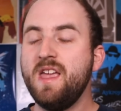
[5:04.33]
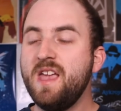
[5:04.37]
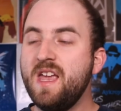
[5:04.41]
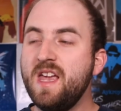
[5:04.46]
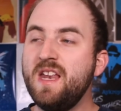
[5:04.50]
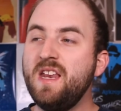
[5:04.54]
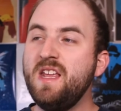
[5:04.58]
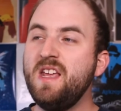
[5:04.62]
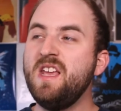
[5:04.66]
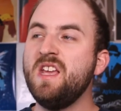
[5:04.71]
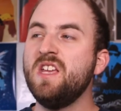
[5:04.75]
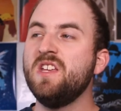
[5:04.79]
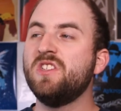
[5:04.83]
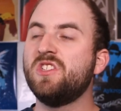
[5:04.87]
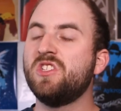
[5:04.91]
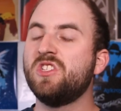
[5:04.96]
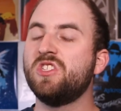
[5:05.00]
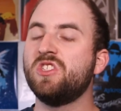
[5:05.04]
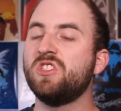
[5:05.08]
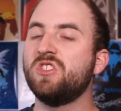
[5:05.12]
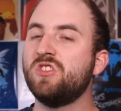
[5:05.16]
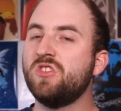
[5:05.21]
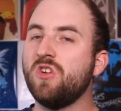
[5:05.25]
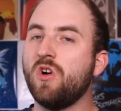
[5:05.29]
It is
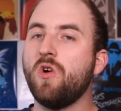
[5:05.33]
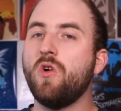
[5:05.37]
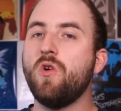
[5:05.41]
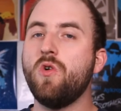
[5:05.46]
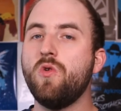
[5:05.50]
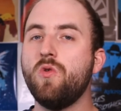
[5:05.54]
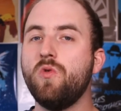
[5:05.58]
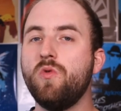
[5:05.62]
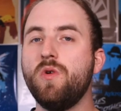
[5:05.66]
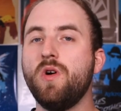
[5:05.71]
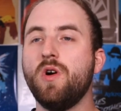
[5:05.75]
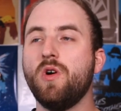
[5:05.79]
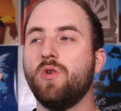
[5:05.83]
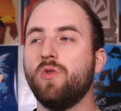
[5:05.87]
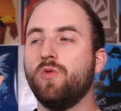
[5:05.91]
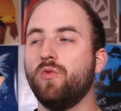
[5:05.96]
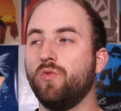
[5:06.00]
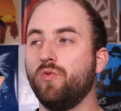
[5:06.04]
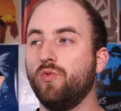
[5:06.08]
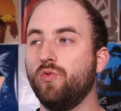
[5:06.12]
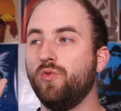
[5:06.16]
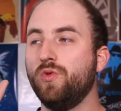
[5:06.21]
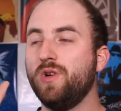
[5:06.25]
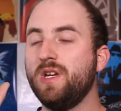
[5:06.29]
so
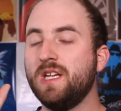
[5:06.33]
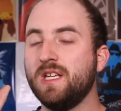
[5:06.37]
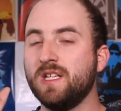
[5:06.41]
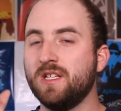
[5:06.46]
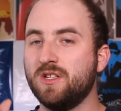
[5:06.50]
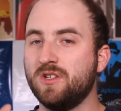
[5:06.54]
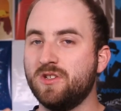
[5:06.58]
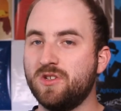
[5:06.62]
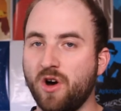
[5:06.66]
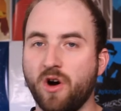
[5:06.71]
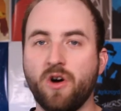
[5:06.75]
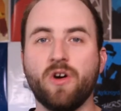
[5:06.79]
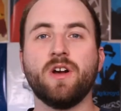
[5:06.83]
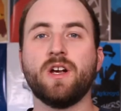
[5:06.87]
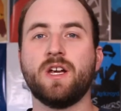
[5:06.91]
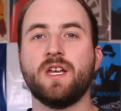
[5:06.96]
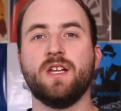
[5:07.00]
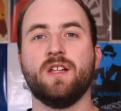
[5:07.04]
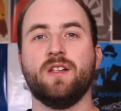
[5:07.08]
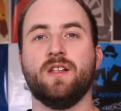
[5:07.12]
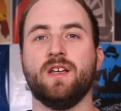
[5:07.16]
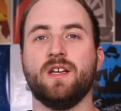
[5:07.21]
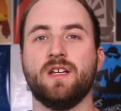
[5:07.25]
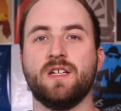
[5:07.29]

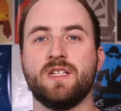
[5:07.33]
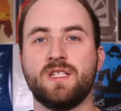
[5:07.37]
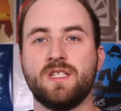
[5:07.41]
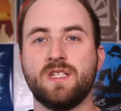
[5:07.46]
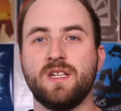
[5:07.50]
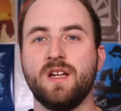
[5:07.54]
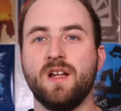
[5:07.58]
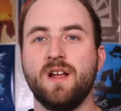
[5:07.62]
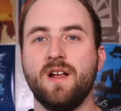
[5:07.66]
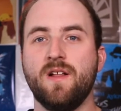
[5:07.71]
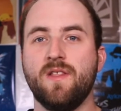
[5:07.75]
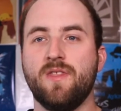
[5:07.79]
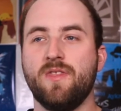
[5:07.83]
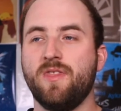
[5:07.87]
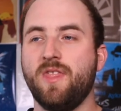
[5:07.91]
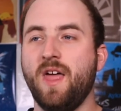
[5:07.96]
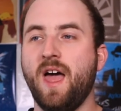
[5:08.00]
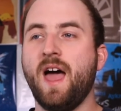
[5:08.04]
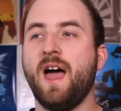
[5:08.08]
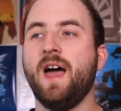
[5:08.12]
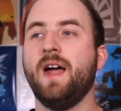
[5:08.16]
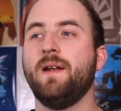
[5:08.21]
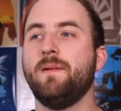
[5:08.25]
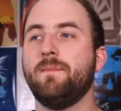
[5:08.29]
redonkulous
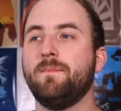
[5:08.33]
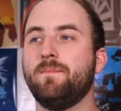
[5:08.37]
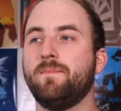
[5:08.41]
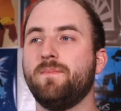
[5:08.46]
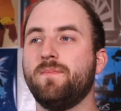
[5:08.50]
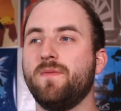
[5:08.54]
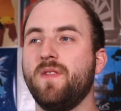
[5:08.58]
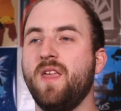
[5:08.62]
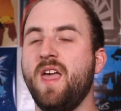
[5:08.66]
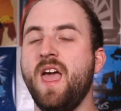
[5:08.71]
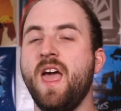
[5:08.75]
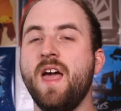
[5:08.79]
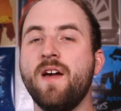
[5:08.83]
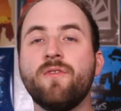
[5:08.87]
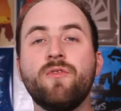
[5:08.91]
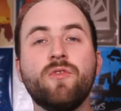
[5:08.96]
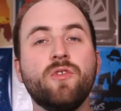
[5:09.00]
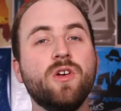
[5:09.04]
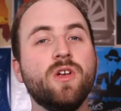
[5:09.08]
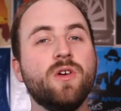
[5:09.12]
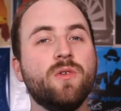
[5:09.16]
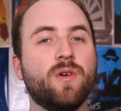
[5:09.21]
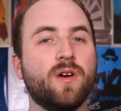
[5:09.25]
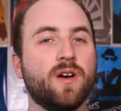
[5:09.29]
that
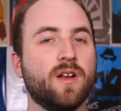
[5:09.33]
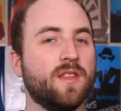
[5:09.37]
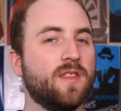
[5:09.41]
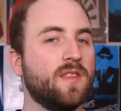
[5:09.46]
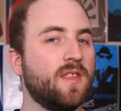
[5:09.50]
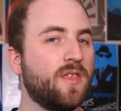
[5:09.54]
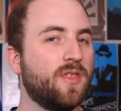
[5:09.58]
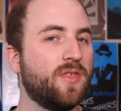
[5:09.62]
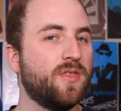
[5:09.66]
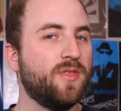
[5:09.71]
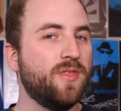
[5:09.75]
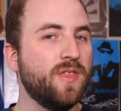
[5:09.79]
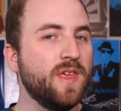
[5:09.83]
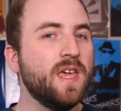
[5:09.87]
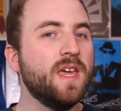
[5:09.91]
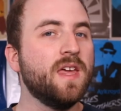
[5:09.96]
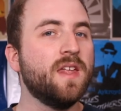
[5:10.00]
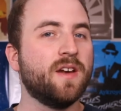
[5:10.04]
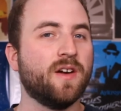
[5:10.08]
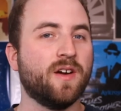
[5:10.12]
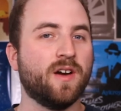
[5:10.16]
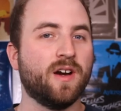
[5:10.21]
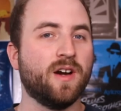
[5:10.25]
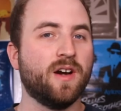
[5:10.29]
everyone in the
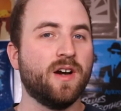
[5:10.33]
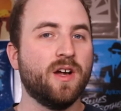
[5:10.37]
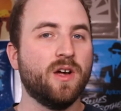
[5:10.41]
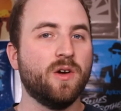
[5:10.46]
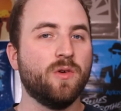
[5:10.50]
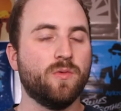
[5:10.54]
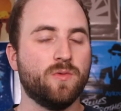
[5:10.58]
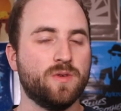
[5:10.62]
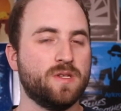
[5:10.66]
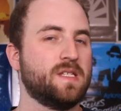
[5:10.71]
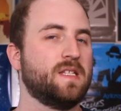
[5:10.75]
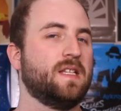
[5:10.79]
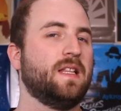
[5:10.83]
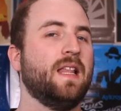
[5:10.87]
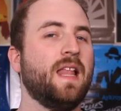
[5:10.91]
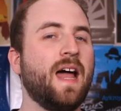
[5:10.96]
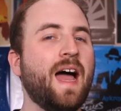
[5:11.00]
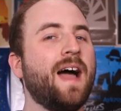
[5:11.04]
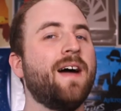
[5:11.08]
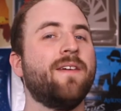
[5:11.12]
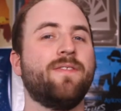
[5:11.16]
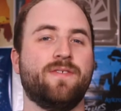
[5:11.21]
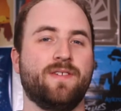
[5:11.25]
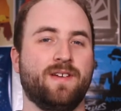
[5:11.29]
theater was
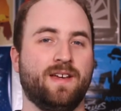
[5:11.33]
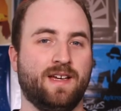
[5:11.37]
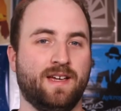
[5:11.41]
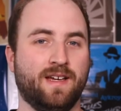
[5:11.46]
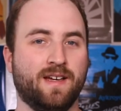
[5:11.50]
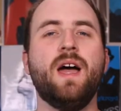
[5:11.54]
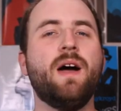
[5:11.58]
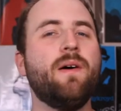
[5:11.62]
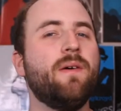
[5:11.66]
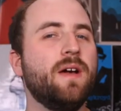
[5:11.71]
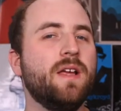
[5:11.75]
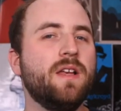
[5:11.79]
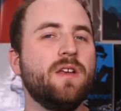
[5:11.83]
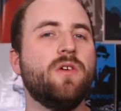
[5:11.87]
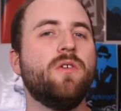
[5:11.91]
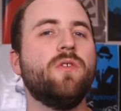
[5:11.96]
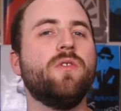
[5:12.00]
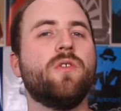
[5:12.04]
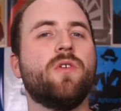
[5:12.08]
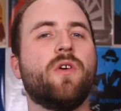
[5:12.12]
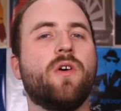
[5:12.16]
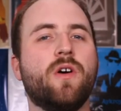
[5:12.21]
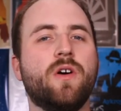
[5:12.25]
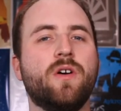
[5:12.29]
laughing. Now, I
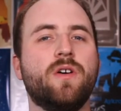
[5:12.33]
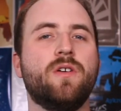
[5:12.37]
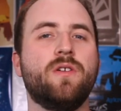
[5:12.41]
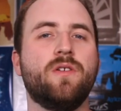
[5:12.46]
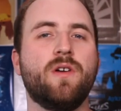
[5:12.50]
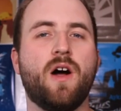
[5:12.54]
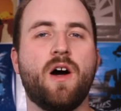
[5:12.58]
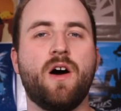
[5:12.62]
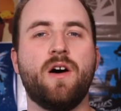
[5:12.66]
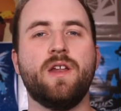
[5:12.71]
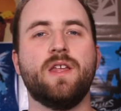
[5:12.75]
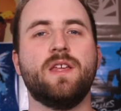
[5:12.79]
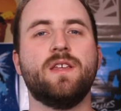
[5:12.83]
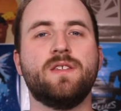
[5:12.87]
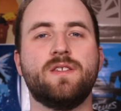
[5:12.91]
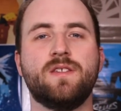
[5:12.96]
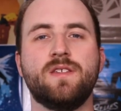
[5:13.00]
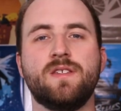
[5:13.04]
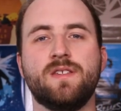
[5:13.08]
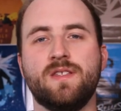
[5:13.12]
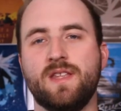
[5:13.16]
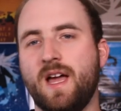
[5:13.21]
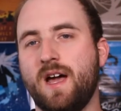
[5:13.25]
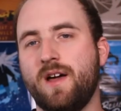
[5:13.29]
know there are
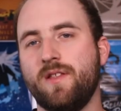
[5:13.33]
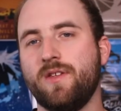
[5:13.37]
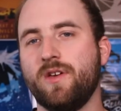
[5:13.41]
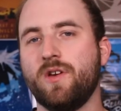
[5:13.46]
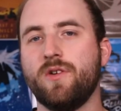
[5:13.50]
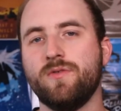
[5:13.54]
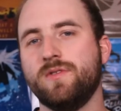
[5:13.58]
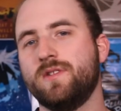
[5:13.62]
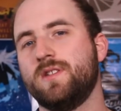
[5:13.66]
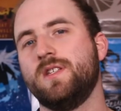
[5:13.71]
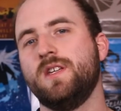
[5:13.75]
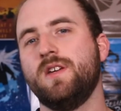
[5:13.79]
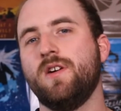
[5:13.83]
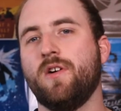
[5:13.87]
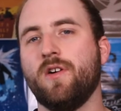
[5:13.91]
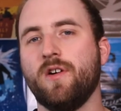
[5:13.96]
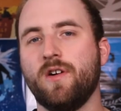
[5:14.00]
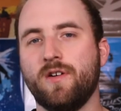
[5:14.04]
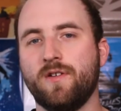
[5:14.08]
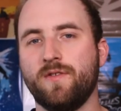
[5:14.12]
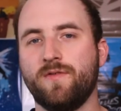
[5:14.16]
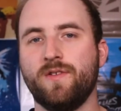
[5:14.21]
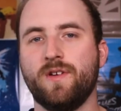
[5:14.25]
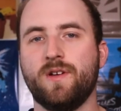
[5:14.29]
audiences now that go and see
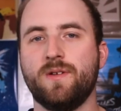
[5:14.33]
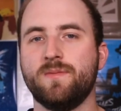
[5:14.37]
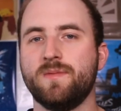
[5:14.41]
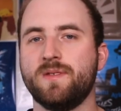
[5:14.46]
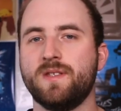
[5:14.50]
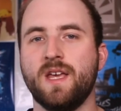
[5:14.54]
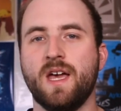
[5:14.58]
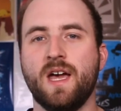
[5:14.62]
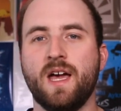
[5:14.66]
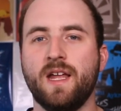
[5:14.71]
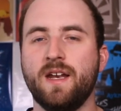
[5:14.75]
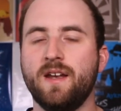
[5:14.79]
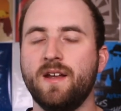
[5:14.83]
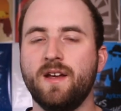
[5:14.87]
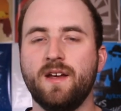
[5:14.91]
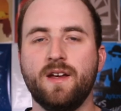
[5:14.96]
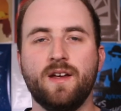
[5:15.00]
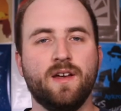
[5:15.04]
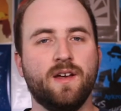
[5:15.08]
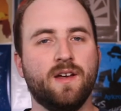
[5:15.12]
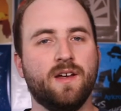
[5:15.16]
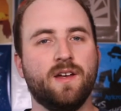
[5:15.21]
horror films that